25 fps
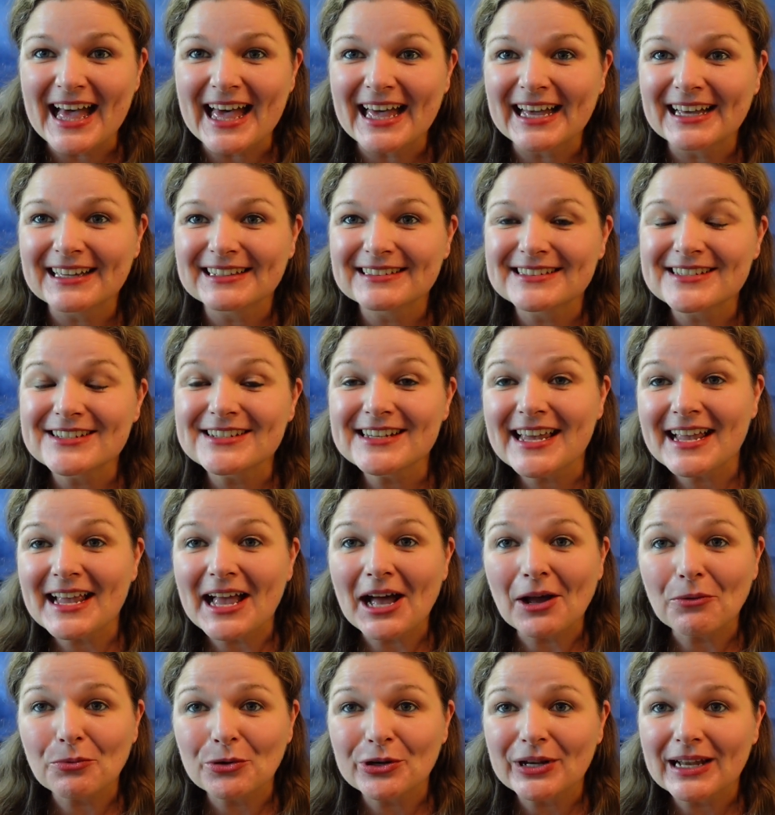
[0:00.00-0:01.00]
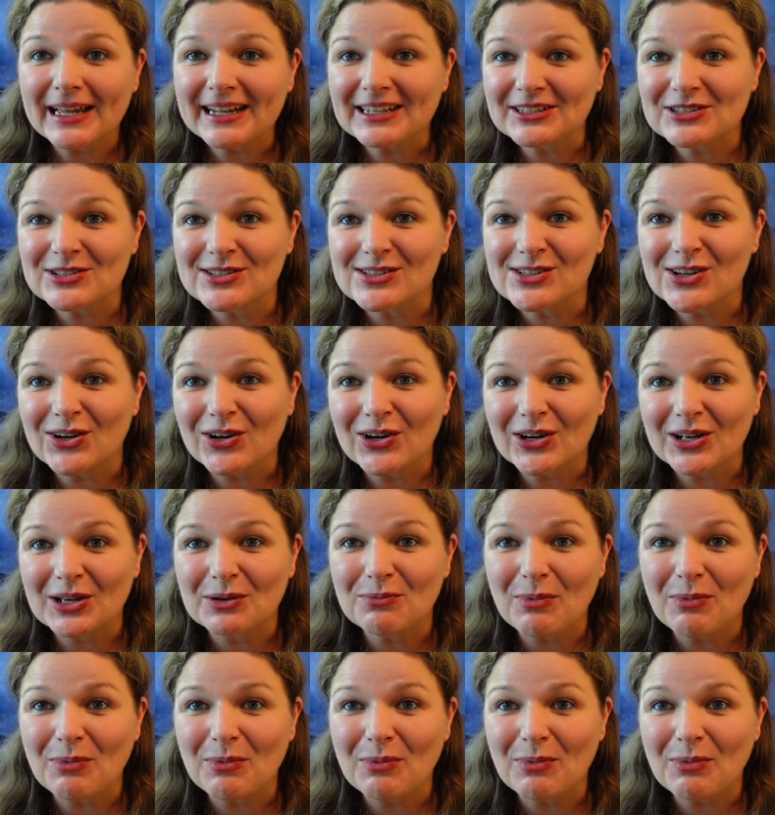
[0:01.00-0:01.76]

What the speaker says: and today I would like to talk